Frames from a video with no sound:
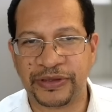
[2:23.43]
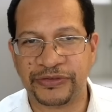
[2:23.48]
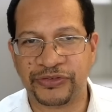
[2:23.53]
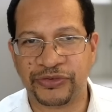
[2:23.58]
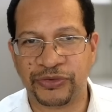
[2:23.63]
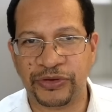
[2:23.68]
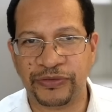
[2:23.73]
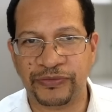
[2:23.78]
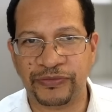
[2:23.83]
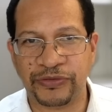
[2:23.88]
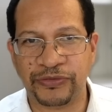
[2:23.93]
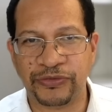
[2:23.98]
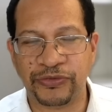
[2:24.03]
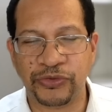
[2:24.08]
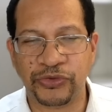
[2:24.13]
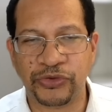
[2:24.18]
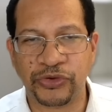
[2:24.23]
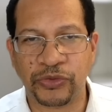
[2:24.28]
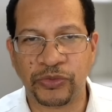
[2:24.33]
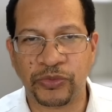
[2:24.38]
So even if
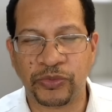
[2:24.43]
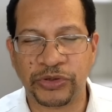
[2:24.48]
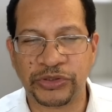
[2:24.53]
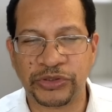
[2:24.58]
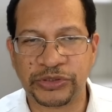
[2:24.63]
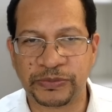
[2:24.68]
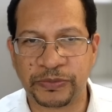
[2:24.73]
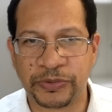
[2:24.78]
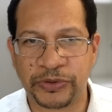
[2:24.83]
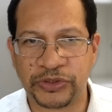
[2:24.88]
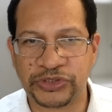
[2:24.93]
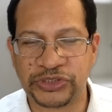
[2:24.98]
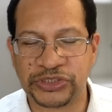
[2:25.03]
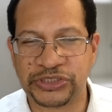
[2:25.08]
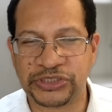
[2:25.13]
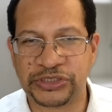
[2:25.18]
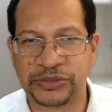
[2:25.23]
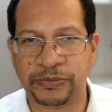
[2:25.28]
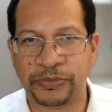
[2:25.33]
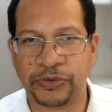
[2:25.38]
you don't want to
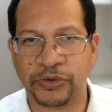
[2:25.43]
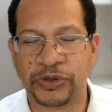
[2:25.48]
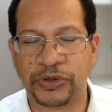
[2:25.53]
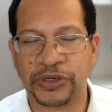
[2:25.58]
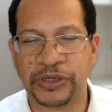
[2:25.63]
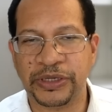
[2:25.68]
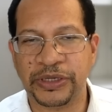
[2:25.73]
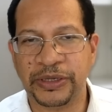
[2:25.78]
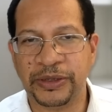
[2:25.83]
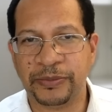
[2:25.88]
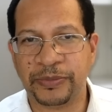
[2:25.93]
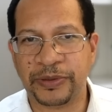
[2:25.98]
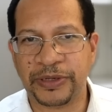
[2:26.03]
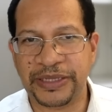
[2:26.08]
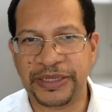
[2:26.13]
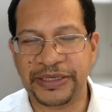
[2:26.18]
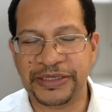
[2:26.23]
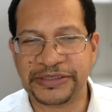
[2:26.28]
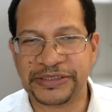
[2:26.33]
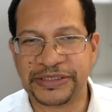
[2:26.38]
purchase the book,
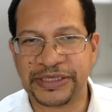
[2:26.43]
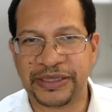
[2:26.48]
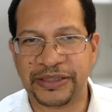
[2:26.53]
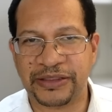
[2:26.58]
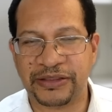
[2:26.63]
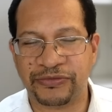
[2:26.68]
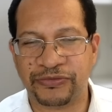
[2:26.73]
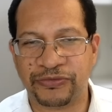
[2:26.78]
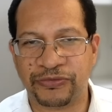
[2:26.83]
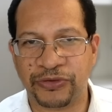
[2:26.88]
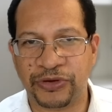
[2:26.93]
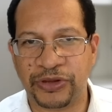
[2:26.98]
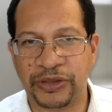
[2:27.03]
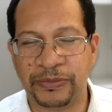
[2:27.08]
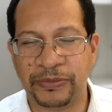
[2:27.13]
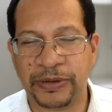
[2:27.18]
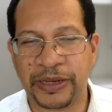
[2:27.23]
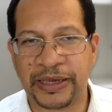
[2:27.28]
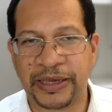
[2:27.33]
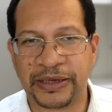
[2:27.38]
please get the
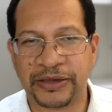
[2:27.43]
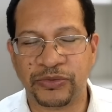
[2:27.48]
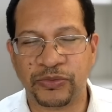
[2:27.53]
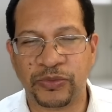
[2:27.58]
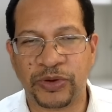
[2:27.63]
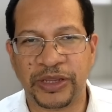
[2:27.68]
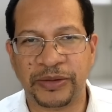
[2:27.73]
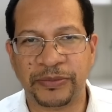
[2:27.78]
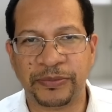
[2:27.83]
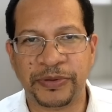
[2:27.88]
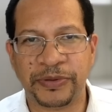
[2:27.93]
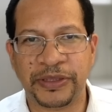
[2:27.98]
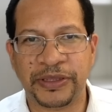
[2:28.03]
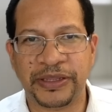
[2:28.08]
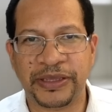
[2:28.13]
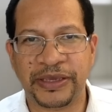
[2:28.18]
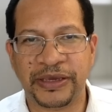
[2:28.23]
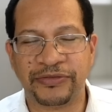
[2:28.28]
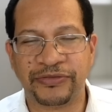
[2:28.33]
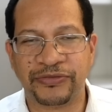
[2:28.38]
free black and white
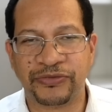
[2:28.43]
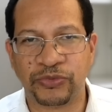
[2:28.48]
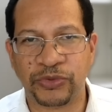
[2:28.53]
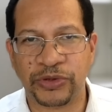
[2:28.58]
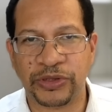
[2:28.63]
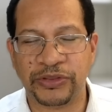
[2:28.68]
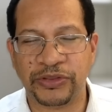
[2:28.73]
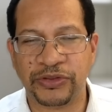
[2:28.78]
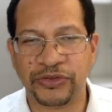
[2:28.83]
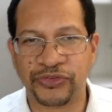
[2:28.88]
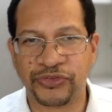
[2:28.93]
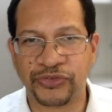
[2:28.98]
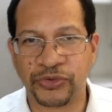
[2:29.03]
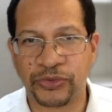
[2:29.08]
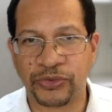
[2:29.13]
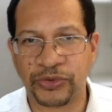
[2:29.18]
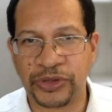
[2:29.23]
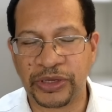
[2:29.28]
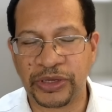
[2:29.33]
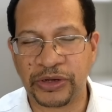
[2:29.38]
PDF, read the
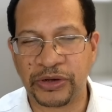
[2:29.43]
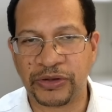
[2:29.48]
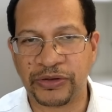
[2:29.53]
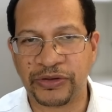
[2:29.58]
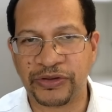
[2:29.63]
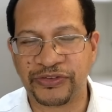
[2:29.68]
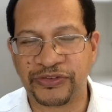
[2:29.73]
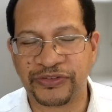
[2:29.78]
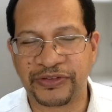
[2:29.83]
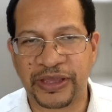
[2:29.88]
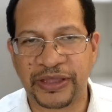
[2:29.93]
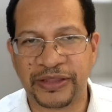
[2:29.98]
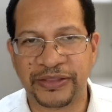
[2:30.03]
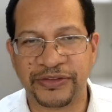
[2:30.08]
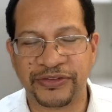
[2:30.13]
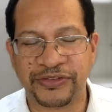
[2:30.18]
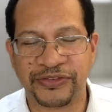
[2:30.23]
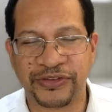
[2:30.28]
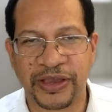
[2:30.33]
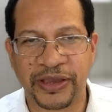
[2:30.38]
story and
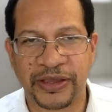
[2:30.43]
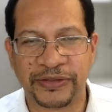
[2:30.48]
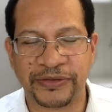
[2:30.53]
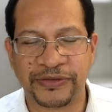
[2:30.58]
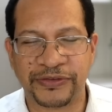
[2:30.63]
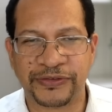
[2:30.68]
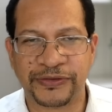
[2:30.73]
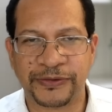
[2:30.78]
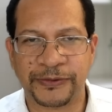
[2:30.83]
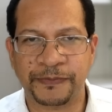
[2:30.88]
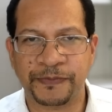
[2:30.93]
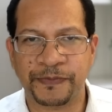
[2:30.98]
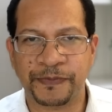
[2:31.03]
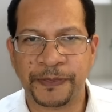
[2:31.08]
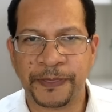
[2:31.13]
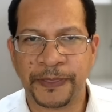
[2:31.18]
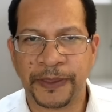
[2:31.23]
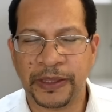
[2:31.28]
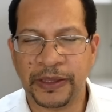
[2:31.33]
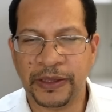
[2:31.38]
understand the science.
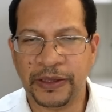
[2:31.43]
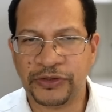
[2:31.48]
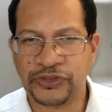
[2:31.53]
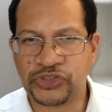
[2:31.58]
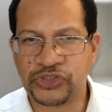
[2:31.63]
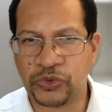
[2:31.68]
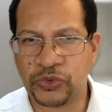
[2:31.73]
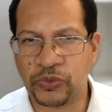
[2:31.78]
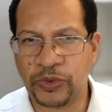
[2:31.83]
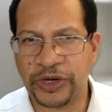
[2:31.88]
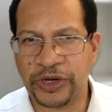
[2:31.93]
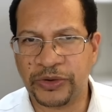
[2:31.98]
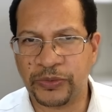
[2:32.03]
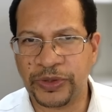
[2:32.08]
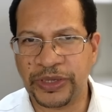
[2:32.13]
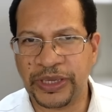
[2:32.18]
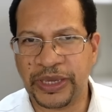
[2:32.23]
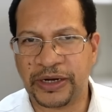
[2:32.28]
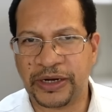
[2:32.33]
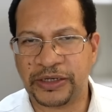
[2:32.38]
So where
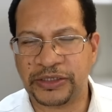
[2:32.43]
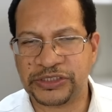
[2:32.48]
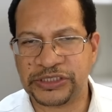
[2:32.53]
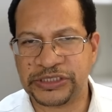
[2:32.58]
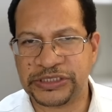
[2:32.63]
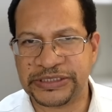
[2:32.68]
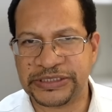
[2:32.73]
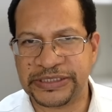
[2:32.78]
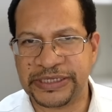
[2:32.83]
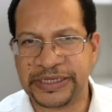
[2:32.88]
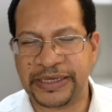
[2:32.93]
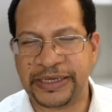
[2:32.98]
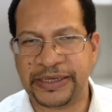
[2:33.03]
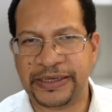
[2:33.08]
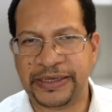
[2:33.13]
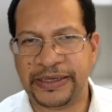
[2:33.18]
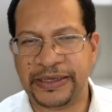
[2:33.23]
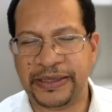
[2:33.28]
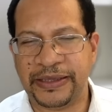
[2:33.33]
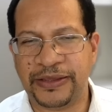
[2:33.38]
we are
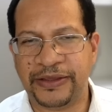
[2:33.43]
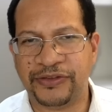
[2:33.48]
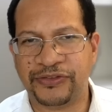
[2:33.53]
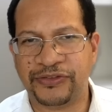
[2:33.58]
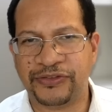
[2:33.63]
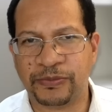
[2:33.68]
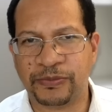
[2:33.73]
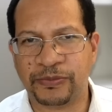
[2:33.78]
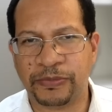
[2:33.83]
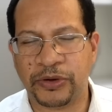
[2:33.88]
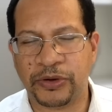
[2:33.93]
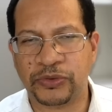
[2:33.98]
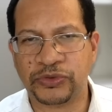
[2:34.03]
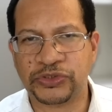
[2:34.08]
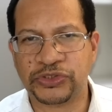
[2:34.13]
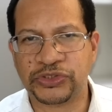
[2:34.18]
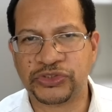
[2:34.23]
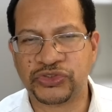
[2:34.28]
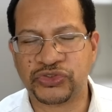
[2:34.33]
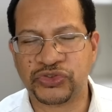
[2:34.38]
today is
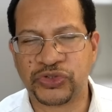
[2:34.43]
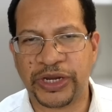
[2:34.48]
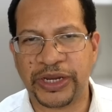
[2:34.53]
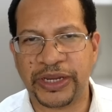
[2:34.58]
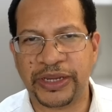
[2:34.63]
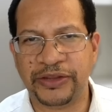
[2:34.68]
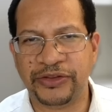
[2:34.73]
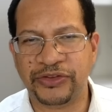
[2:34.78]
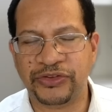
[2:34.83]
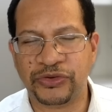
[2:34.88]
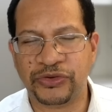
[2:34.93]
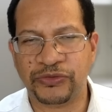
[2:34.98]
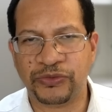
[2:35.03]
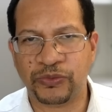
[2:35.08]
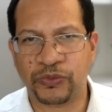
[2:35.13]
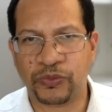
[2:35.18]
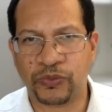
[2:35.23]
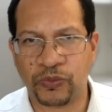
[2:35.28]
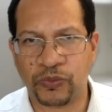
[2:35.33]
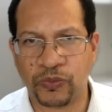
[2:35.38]
about trying
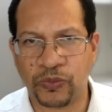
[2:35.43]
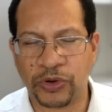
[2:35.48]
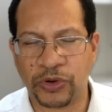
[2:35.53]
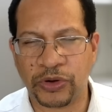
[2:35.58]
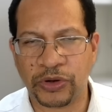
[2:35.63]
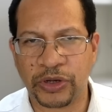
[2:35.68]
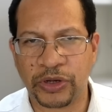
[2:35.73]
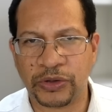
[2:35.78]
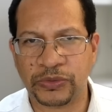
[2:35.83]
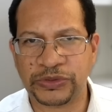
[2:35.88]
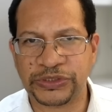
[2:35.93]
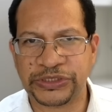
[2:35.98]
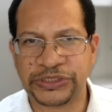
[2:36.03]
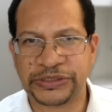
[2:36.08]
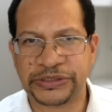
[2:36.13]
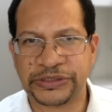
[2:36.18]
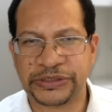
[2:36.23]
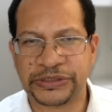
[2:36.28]
to work out